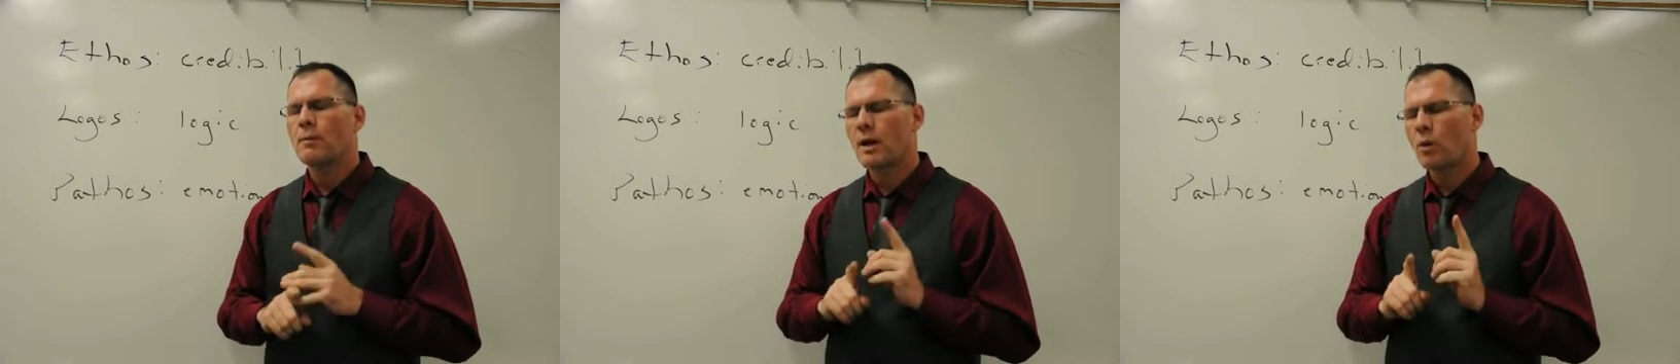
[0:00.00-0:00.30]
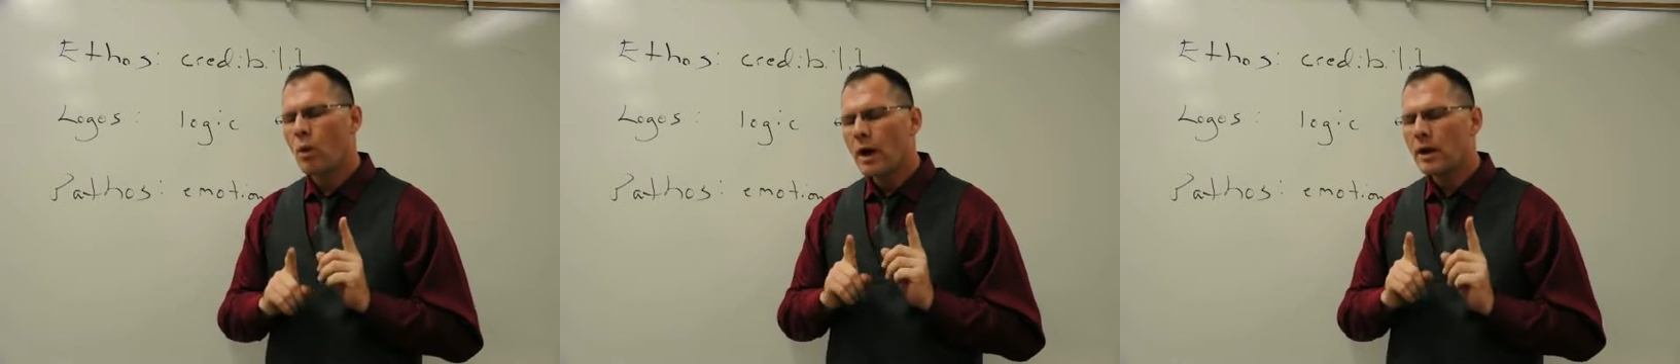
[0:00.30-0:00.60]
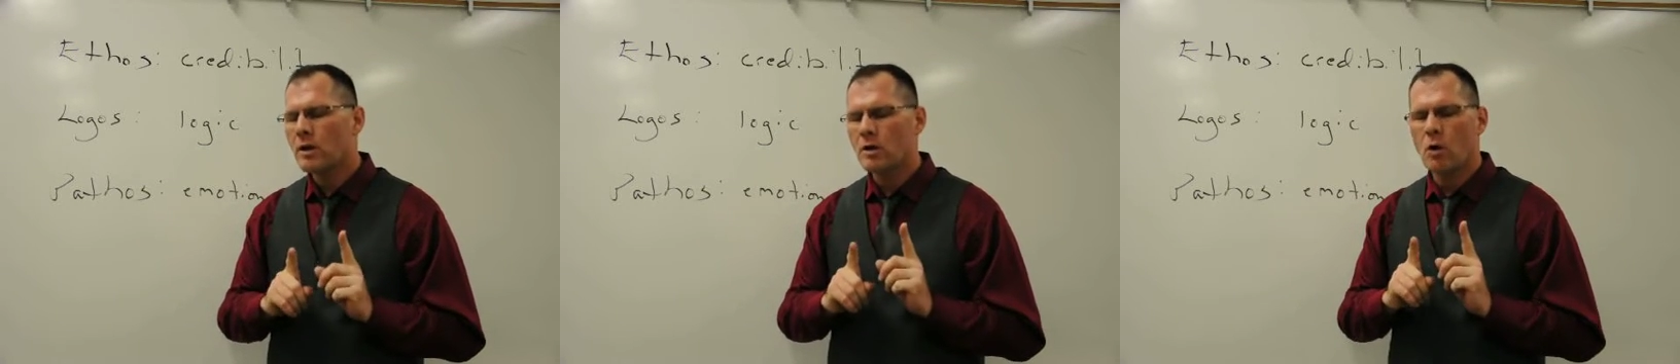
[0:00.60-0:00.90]
But I want
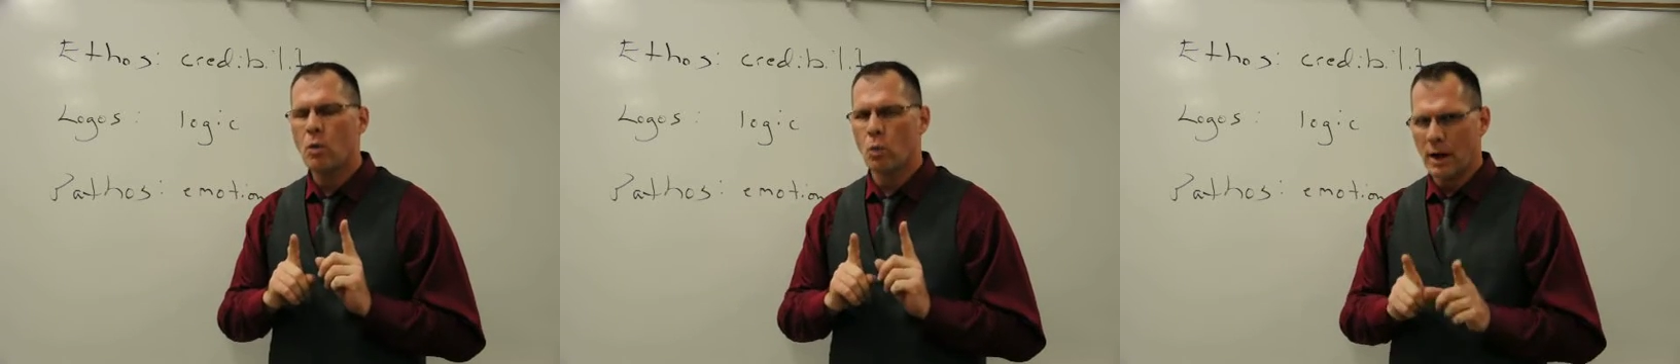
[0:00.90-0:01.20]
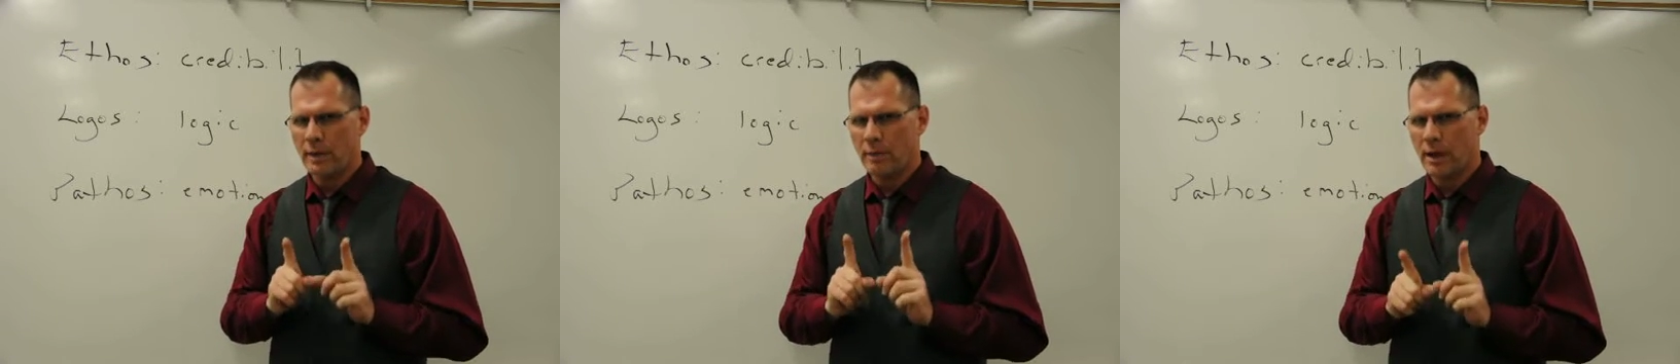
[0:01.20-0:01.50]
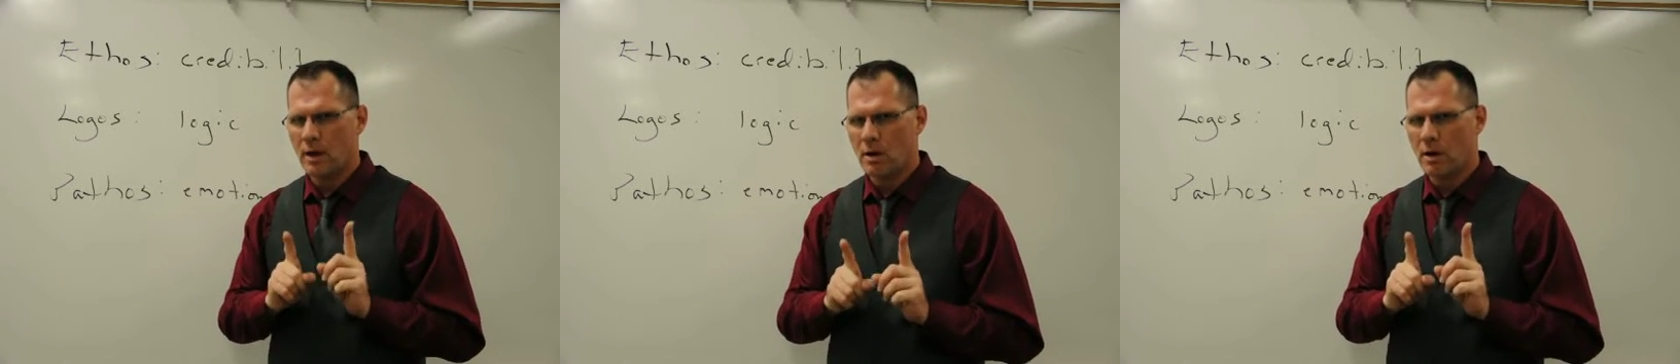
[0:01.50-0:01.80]
you to know what
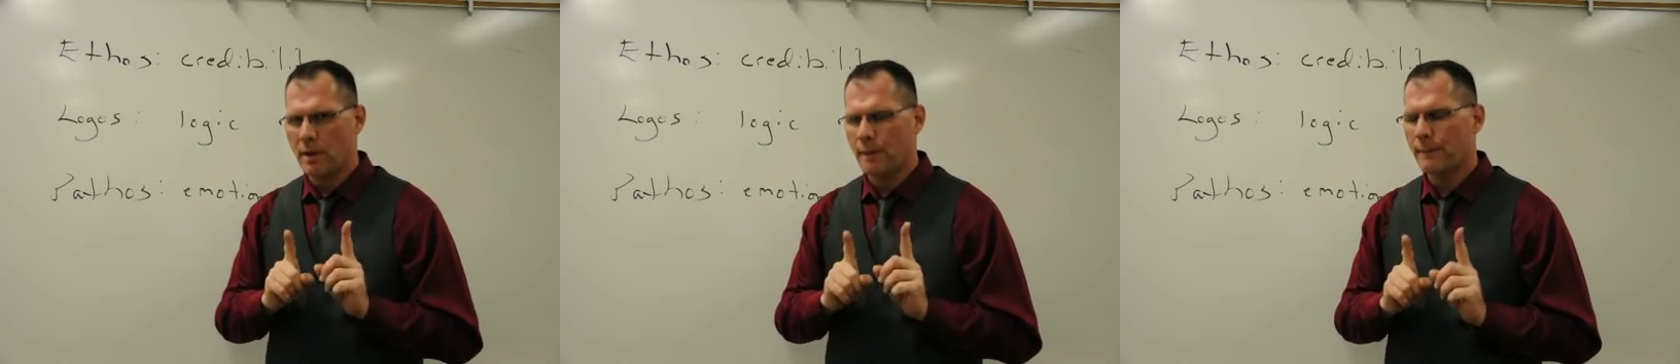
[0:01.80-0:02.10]
they are.